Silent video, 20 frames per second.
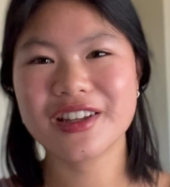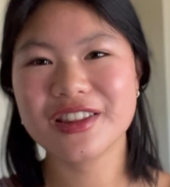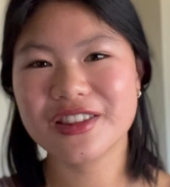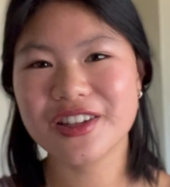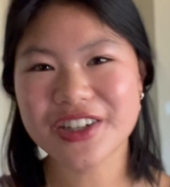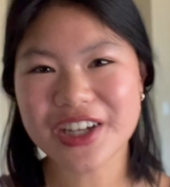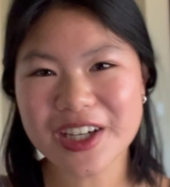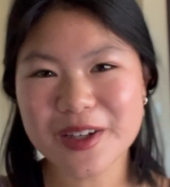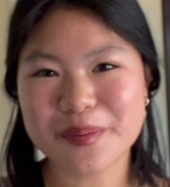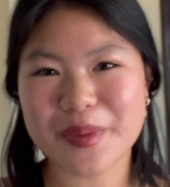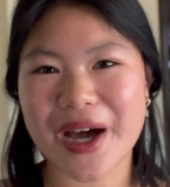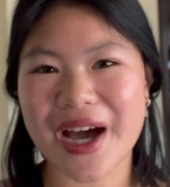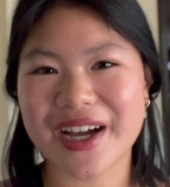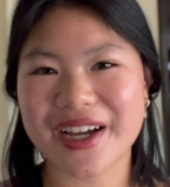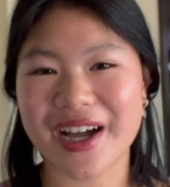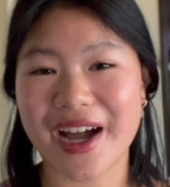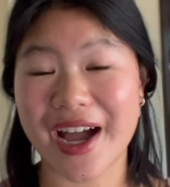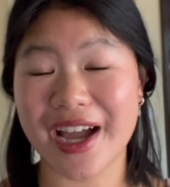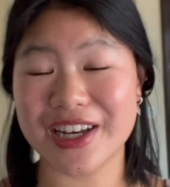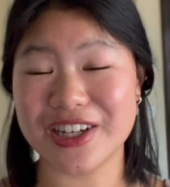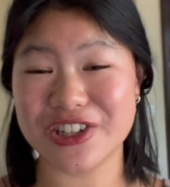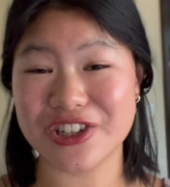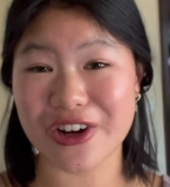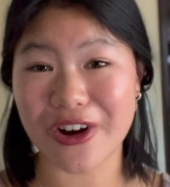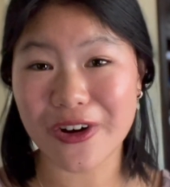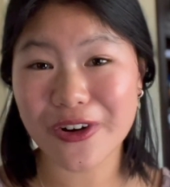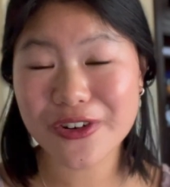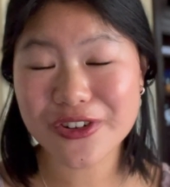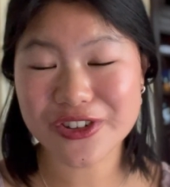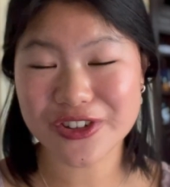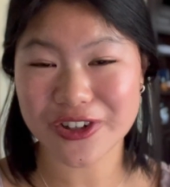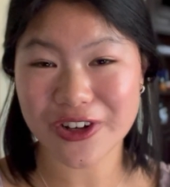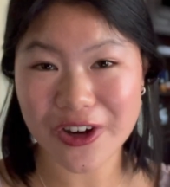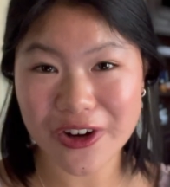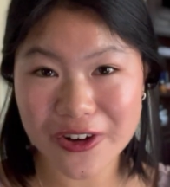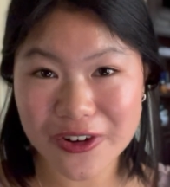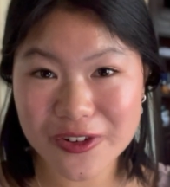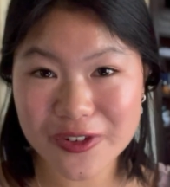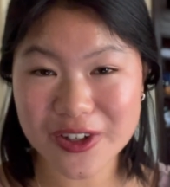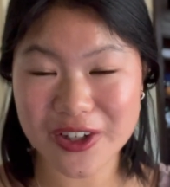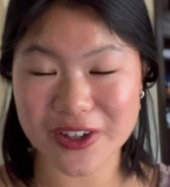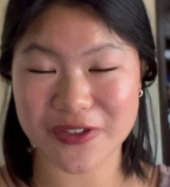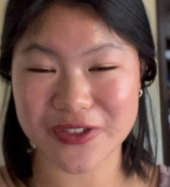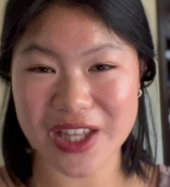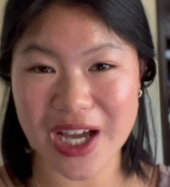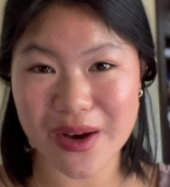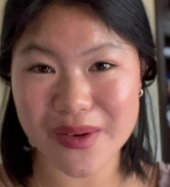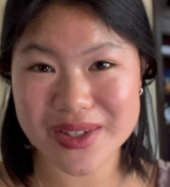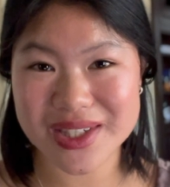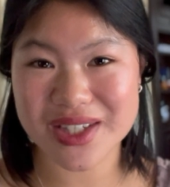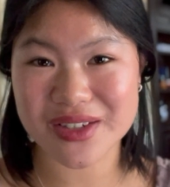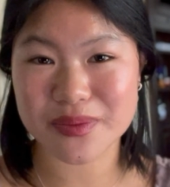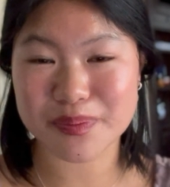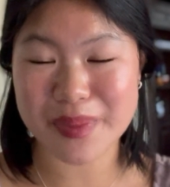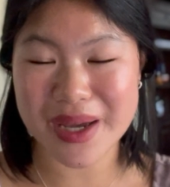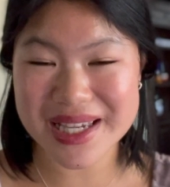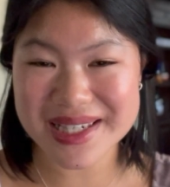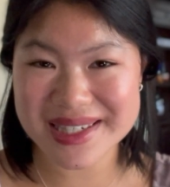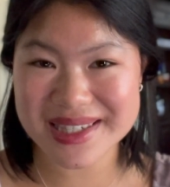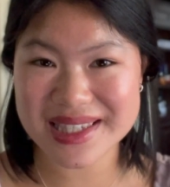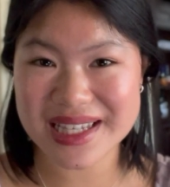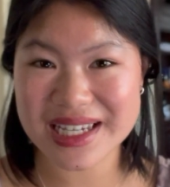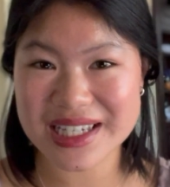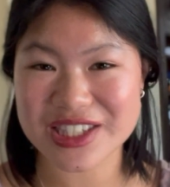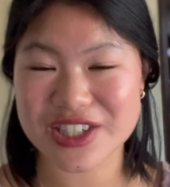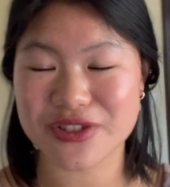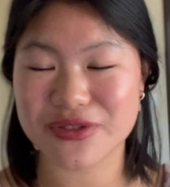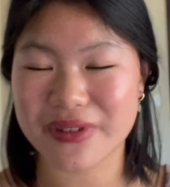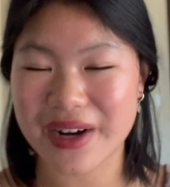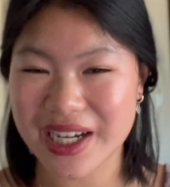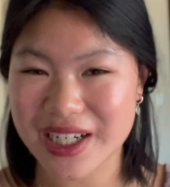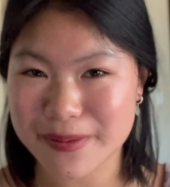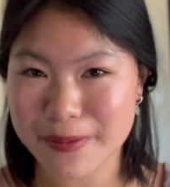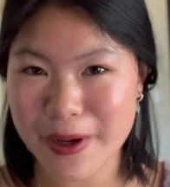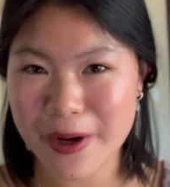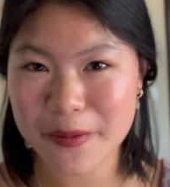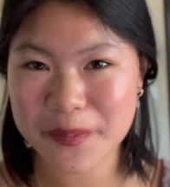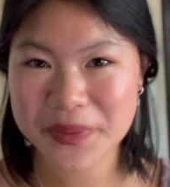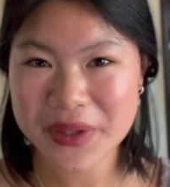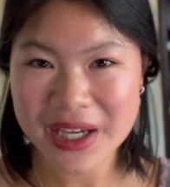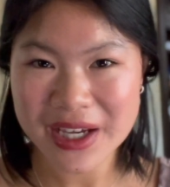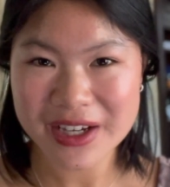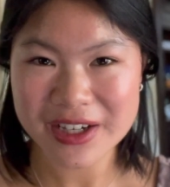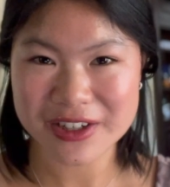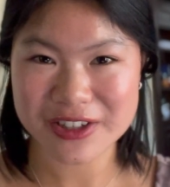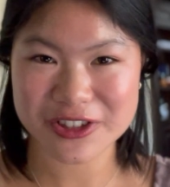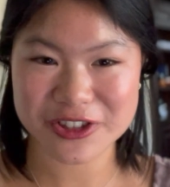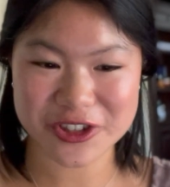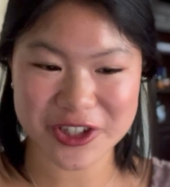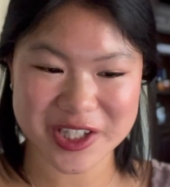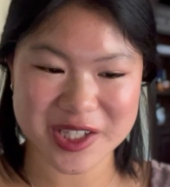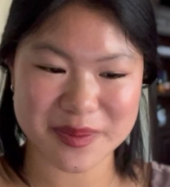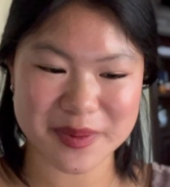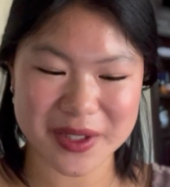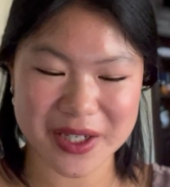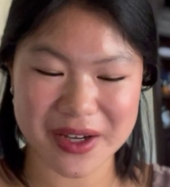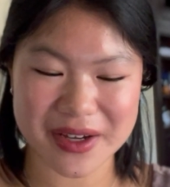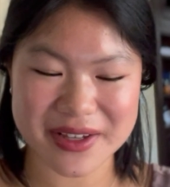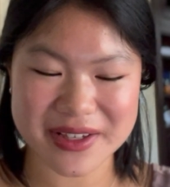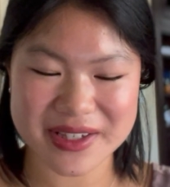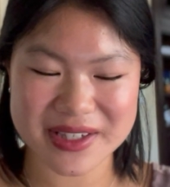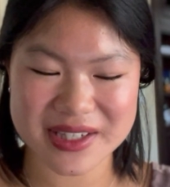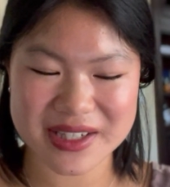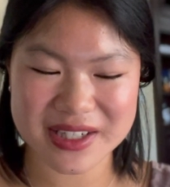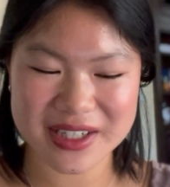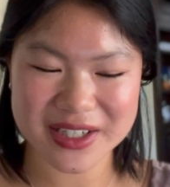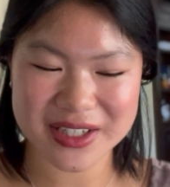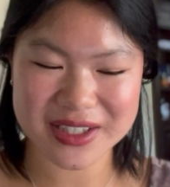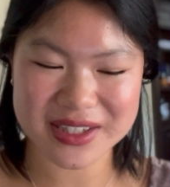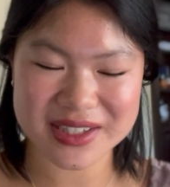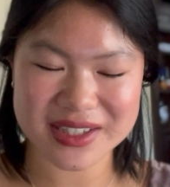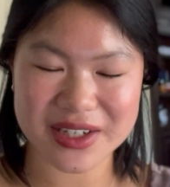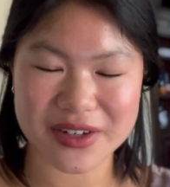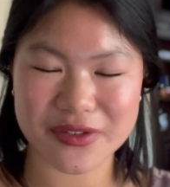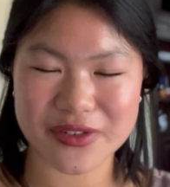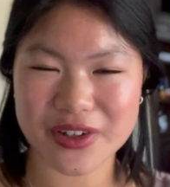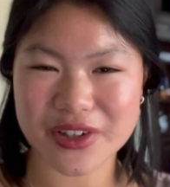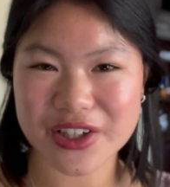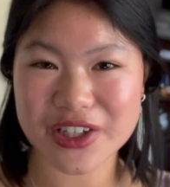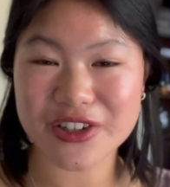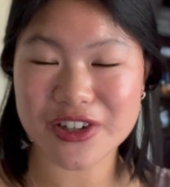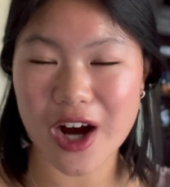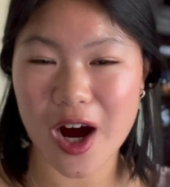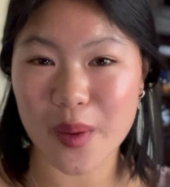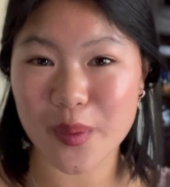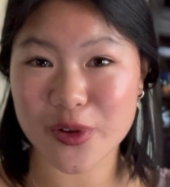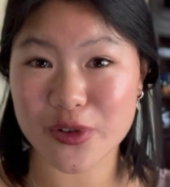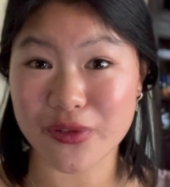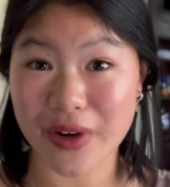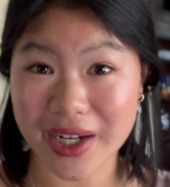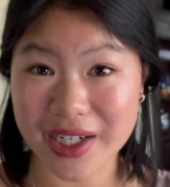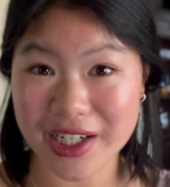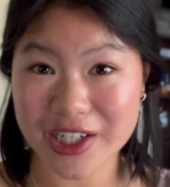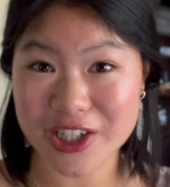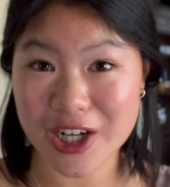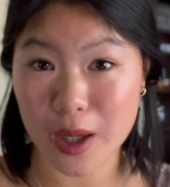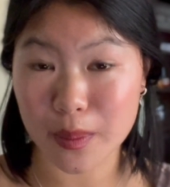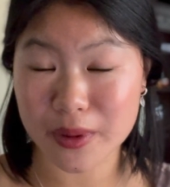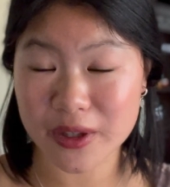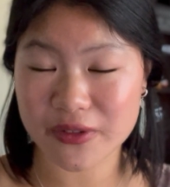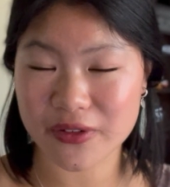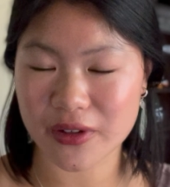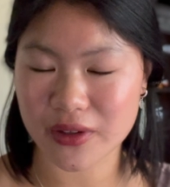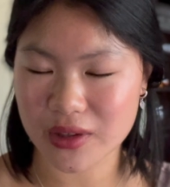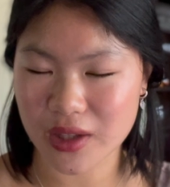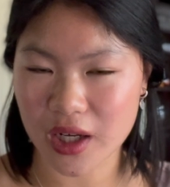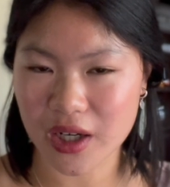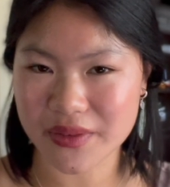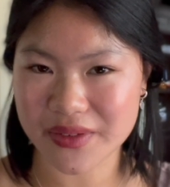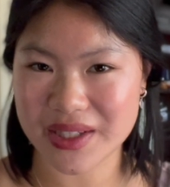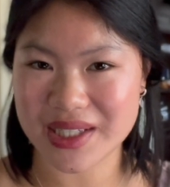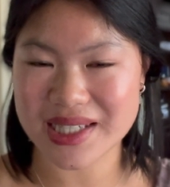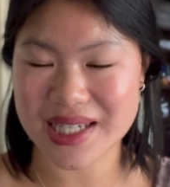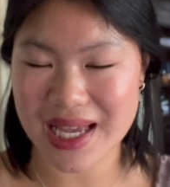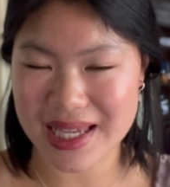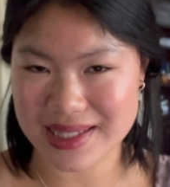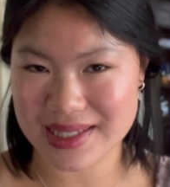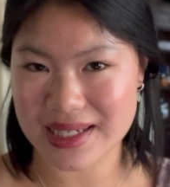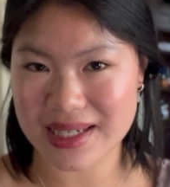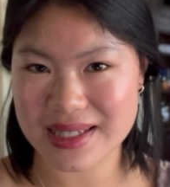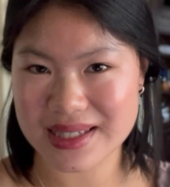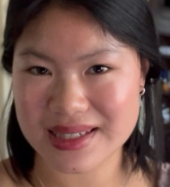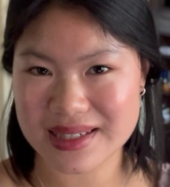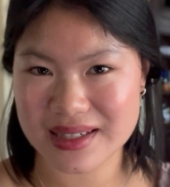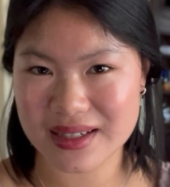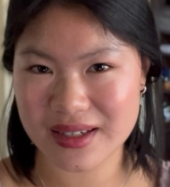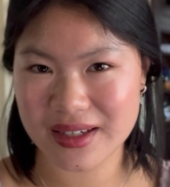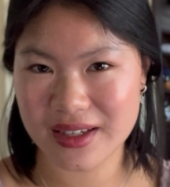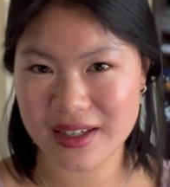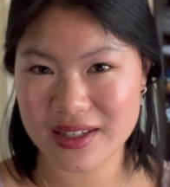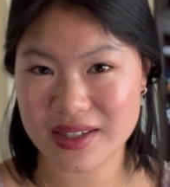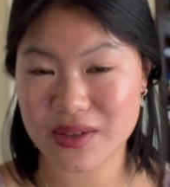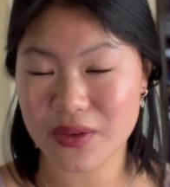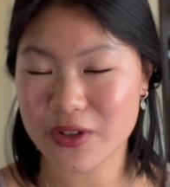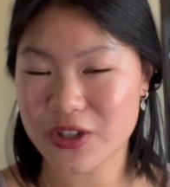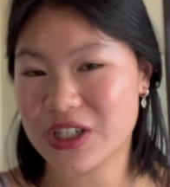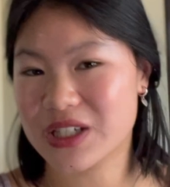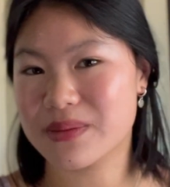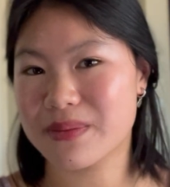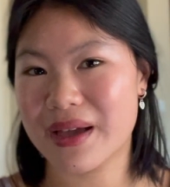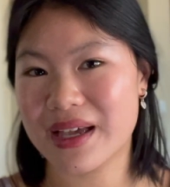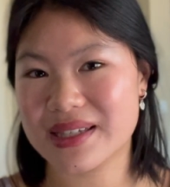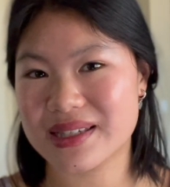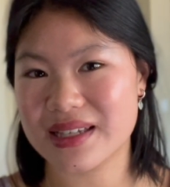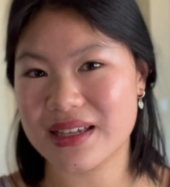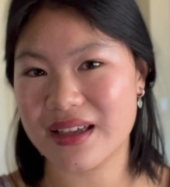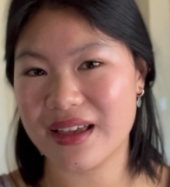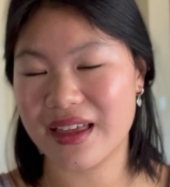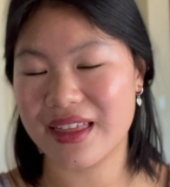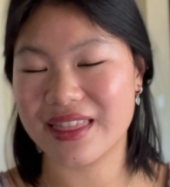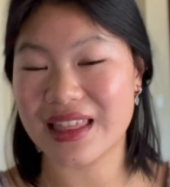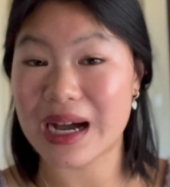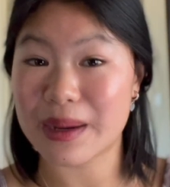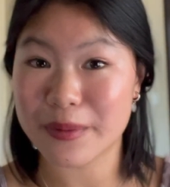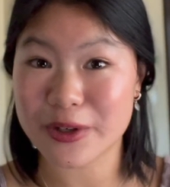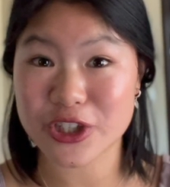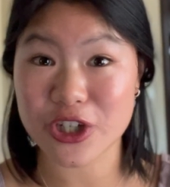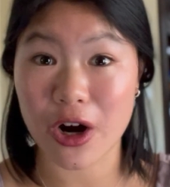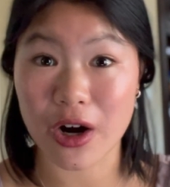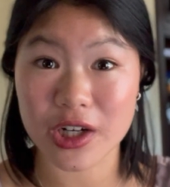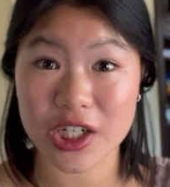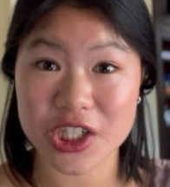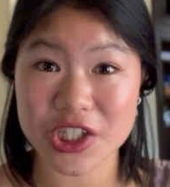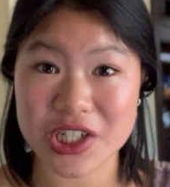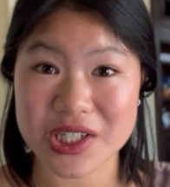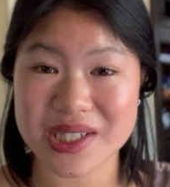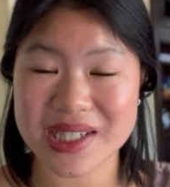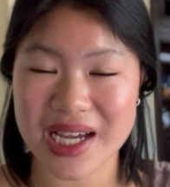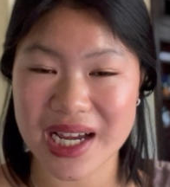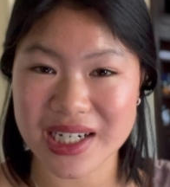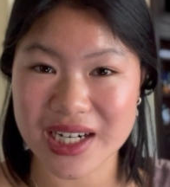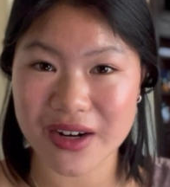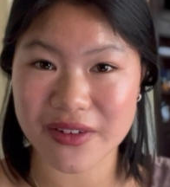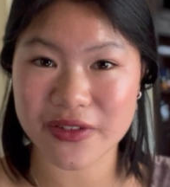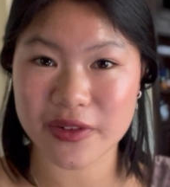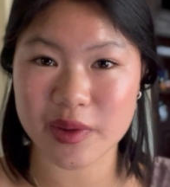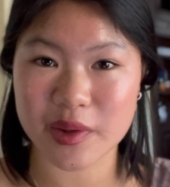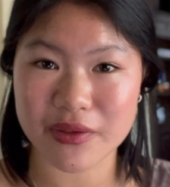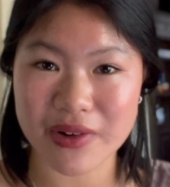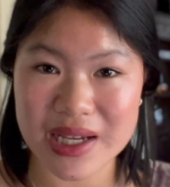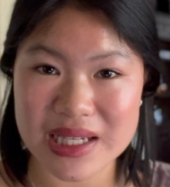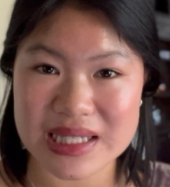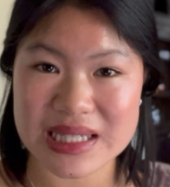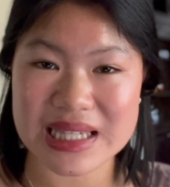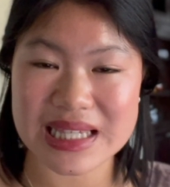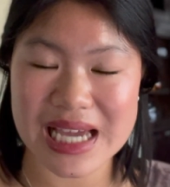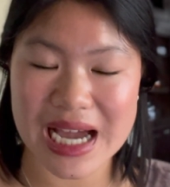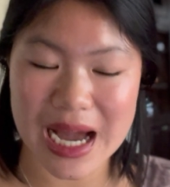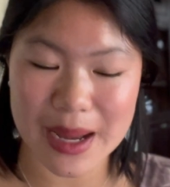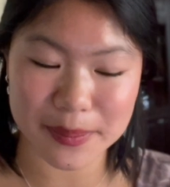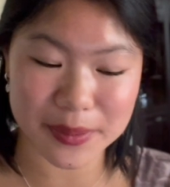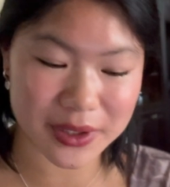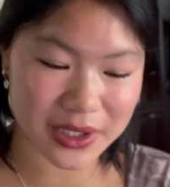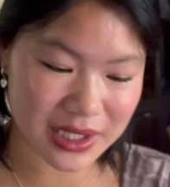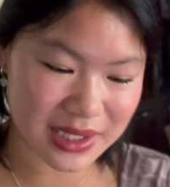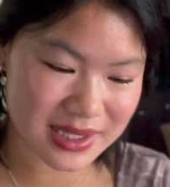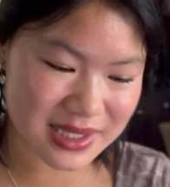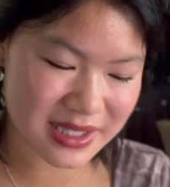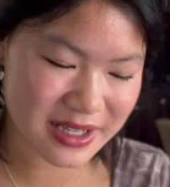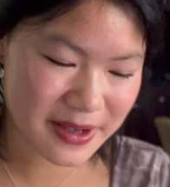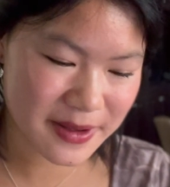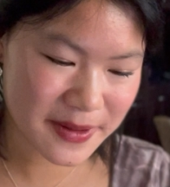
Looking back, I don't know if that was the best thing to write about, just because it's a really common writing topic for a lot of these essays, so it just makes it that much harder to stand out from the rest of the applicants.